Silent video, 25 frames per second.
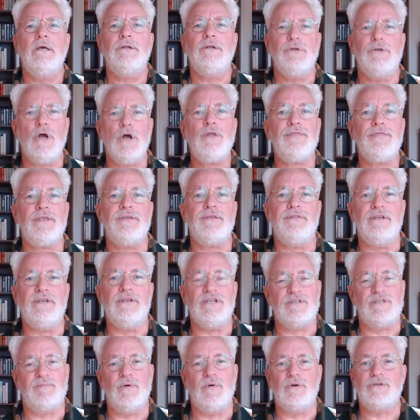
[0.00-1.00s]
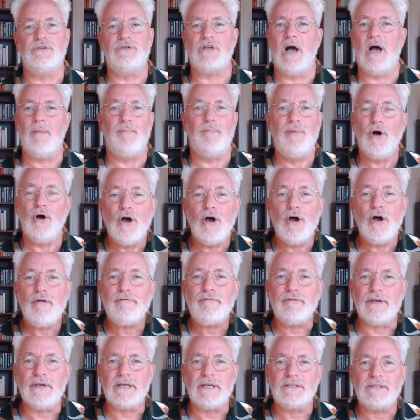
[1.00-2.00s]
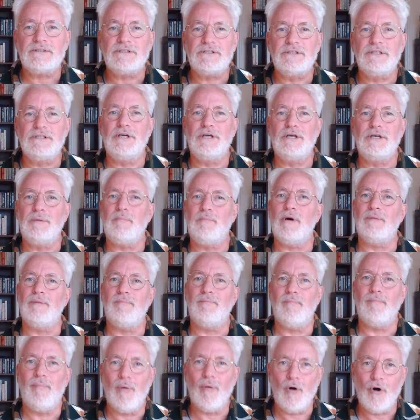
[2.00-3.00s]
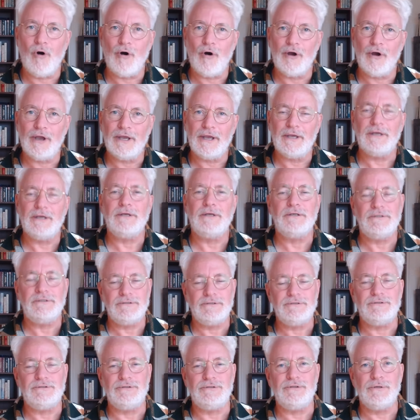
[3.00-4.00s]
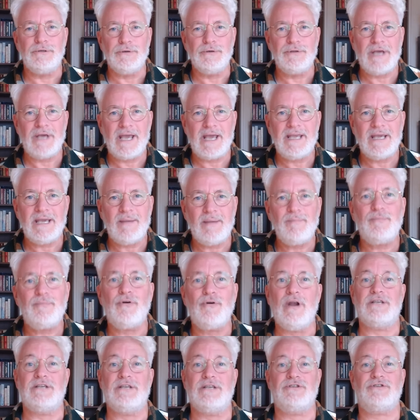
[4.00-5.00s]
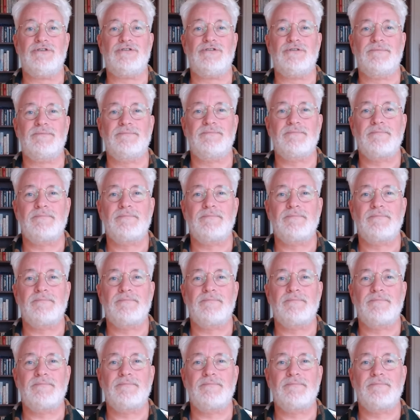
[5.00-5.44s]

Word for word: Not that these books are perfect, but boy, do they impress.